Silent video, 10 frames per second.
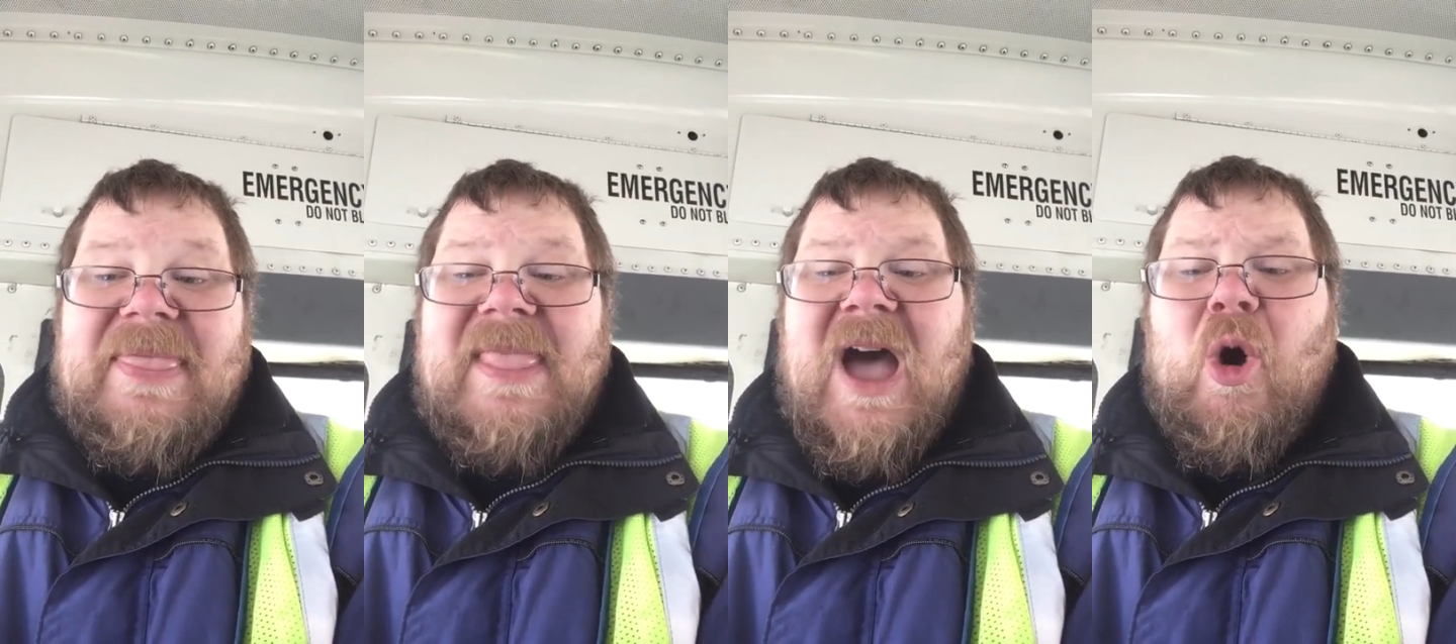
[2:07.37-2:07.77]

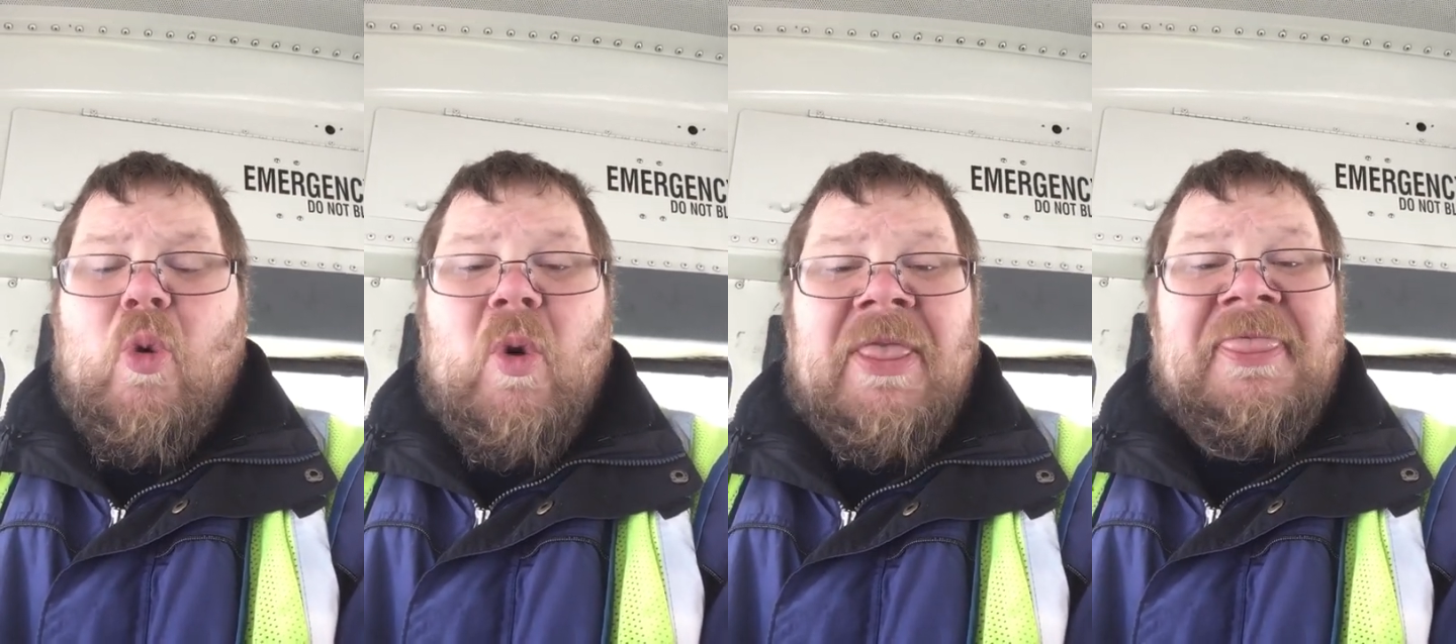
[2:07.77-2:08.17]
Now
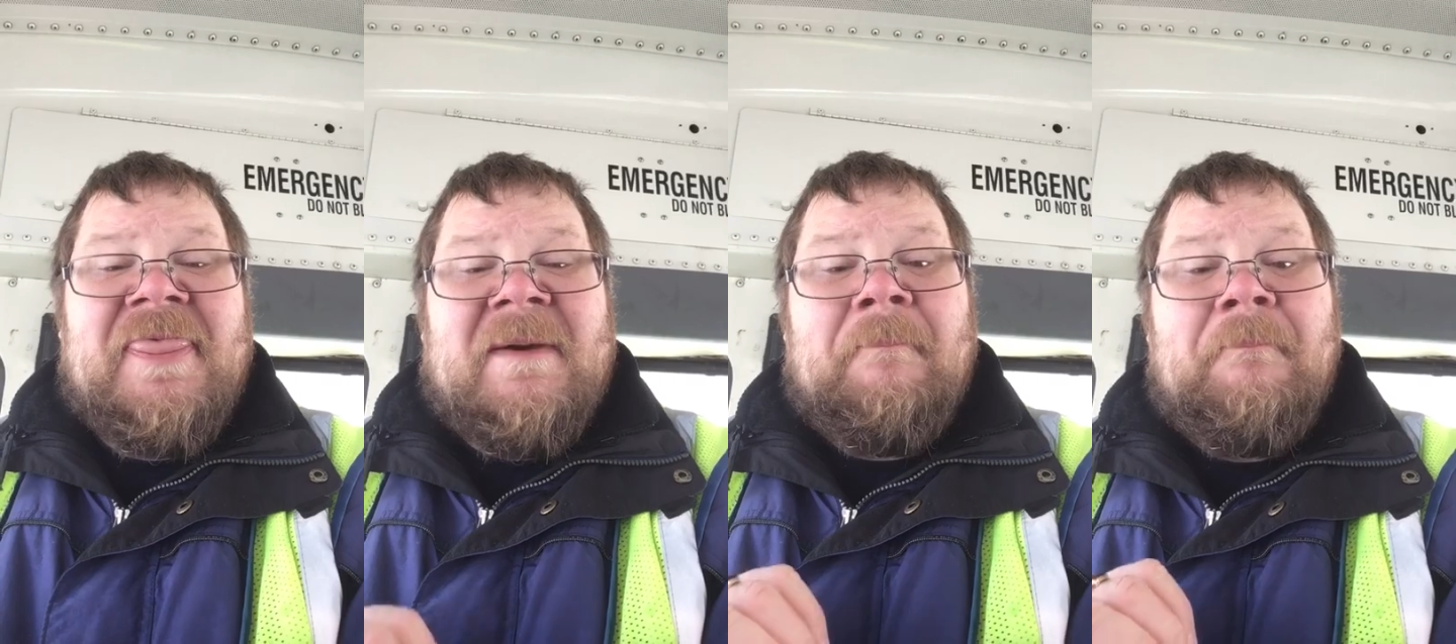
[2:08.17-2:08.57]

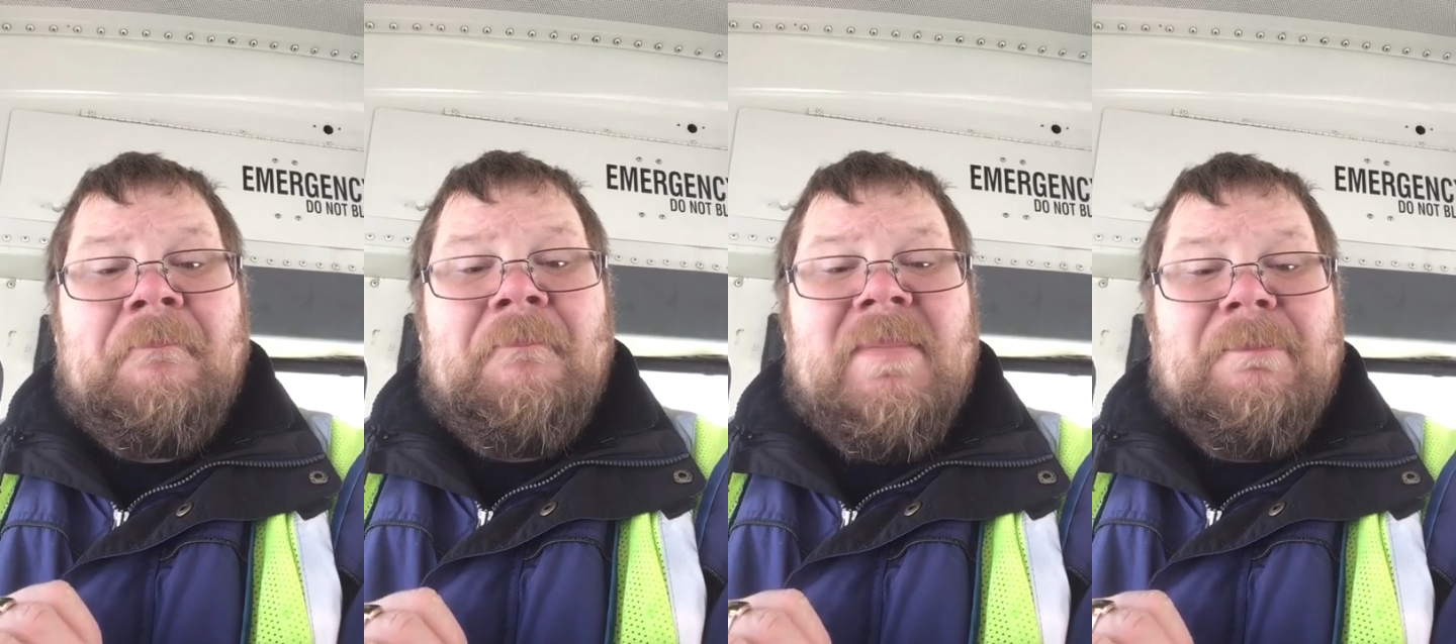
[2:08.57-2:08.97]
when the
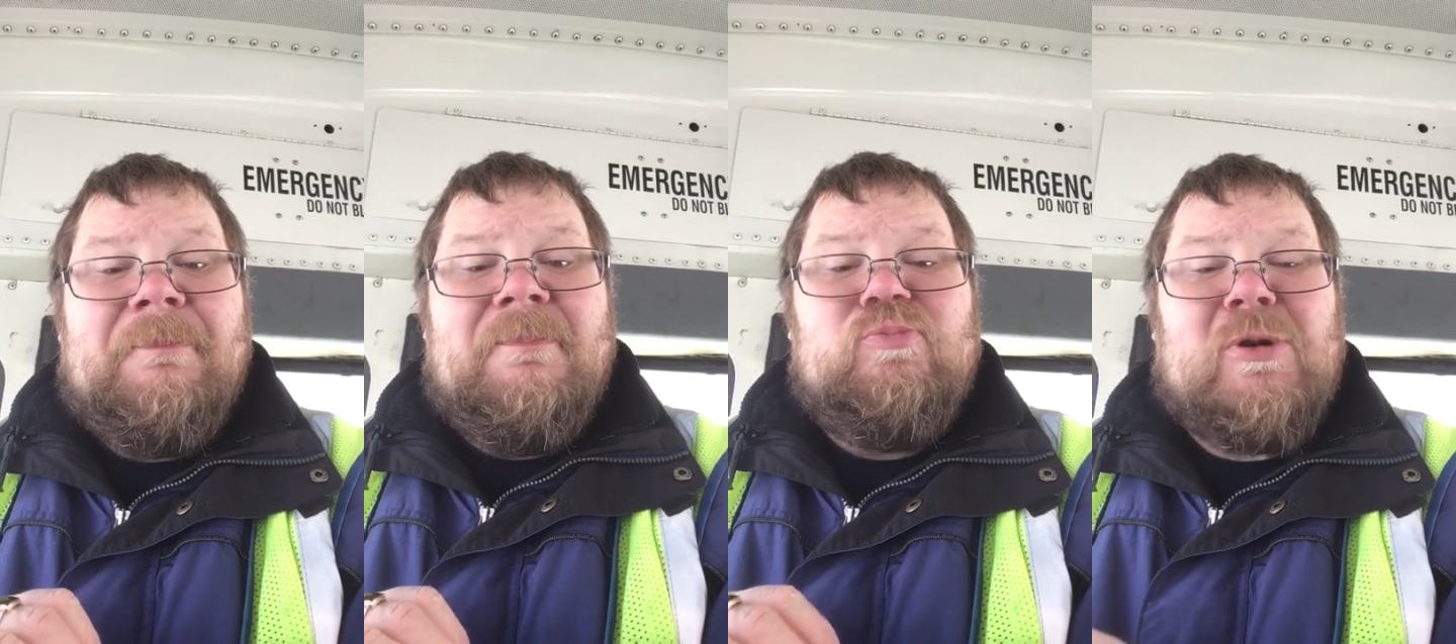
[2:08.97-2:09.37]

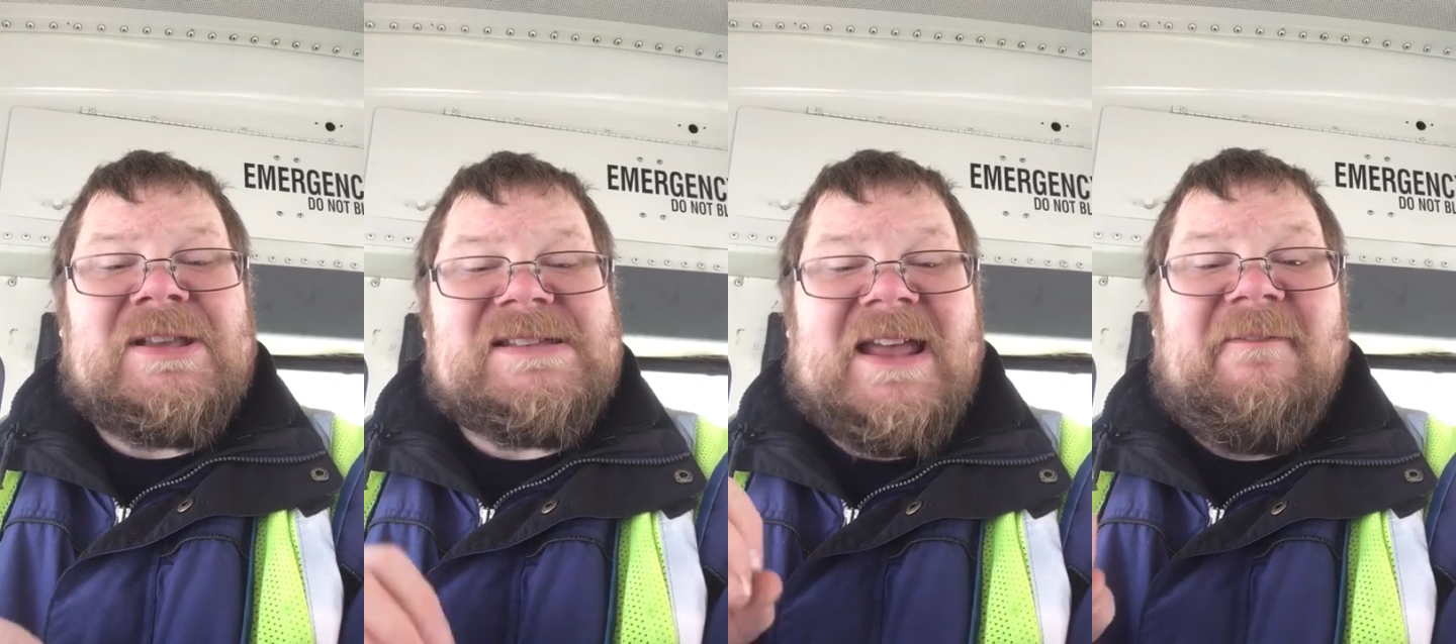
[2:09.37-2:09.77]

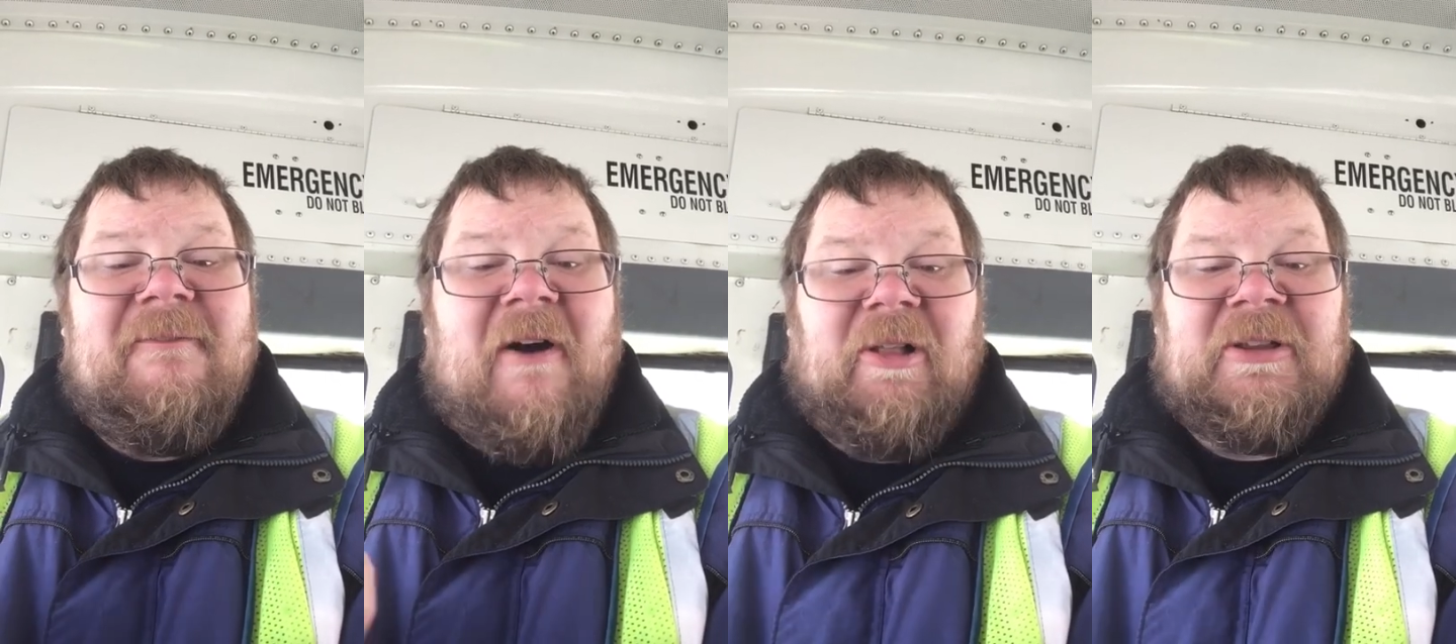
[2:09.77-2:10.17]
bricks had
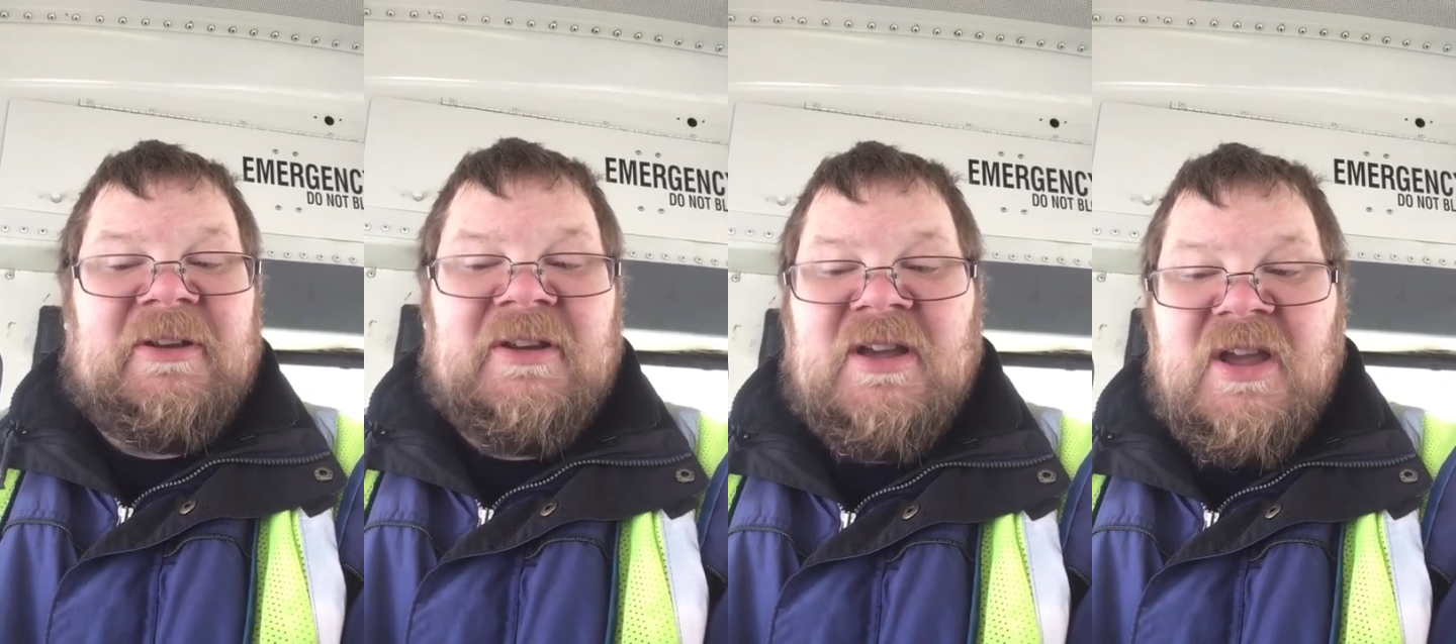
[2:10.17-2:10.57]
fallen